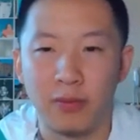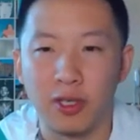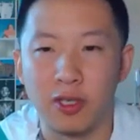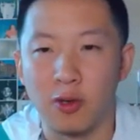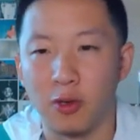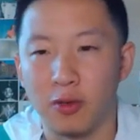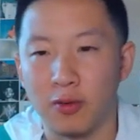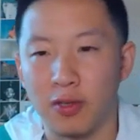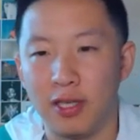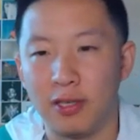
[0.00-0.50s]
This
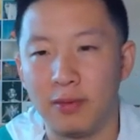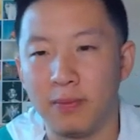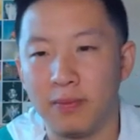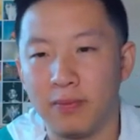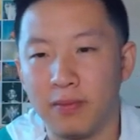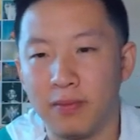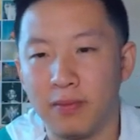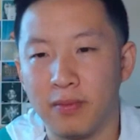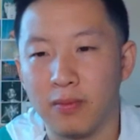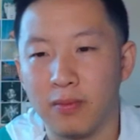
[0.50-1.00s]
whole team,
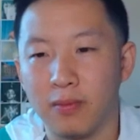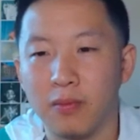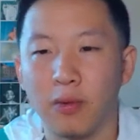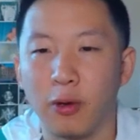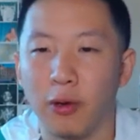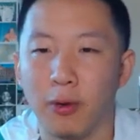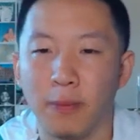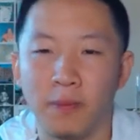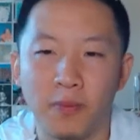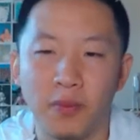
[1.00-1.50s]

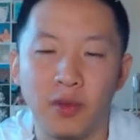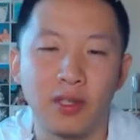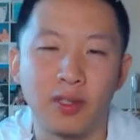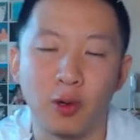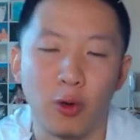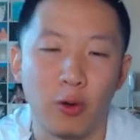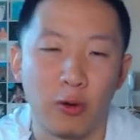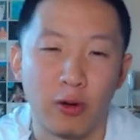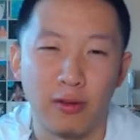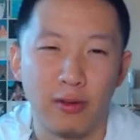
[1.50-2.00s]
or this
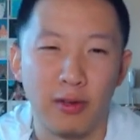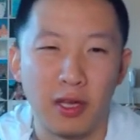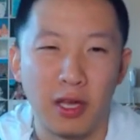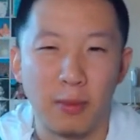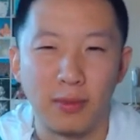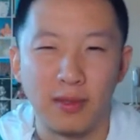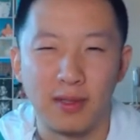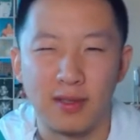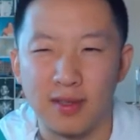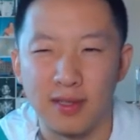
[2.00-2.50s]
whole early
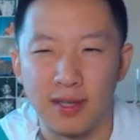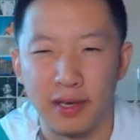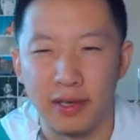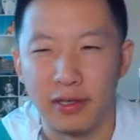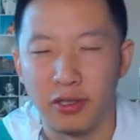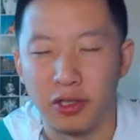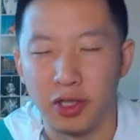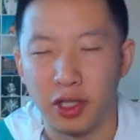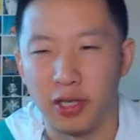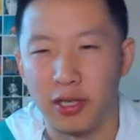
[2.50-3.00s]
game was
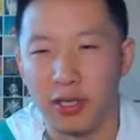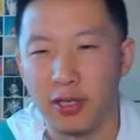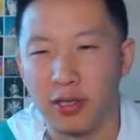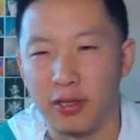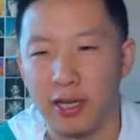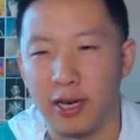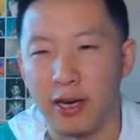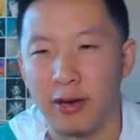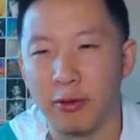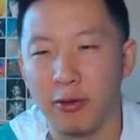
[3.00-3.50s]
designed in shutting
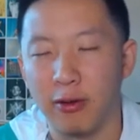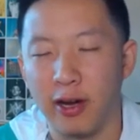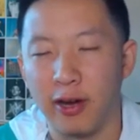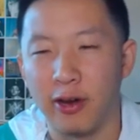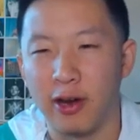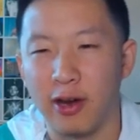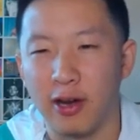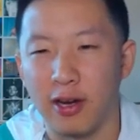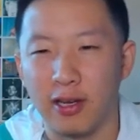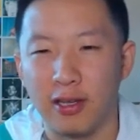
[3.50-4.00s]
down
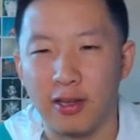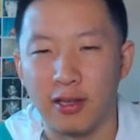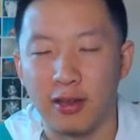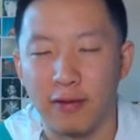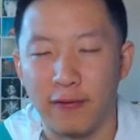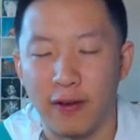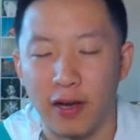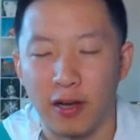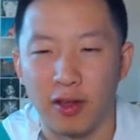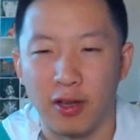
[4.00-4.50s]
Groudon, and I think the
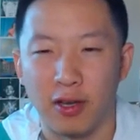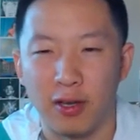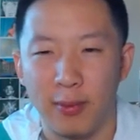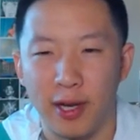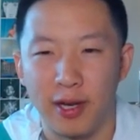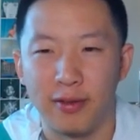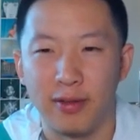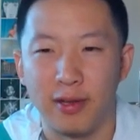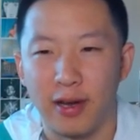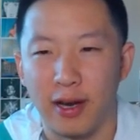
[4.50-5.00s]
fact they
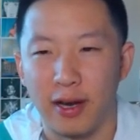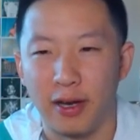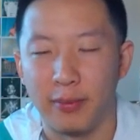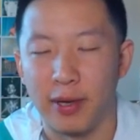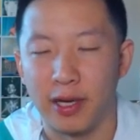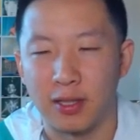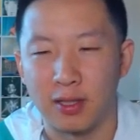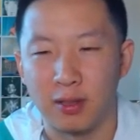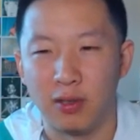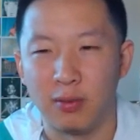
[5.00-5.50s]
committed to
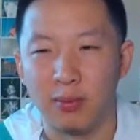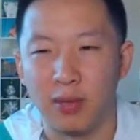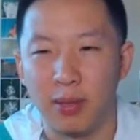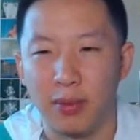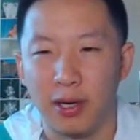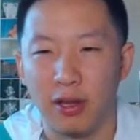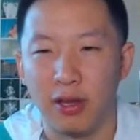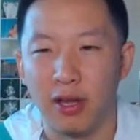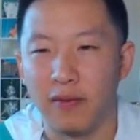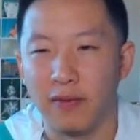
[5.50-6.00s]
Dynamax to it made
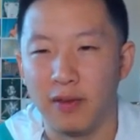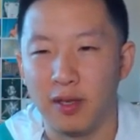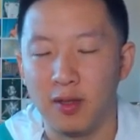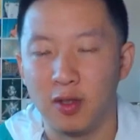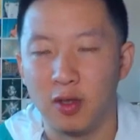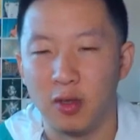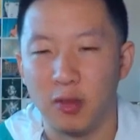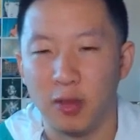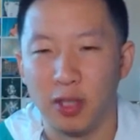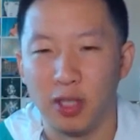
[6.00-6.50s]
my life
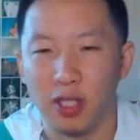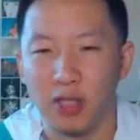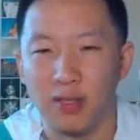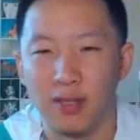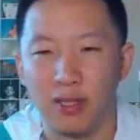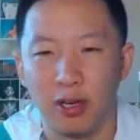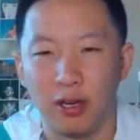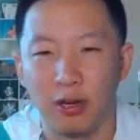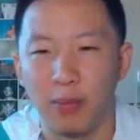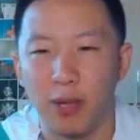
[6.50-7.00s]
so much easier.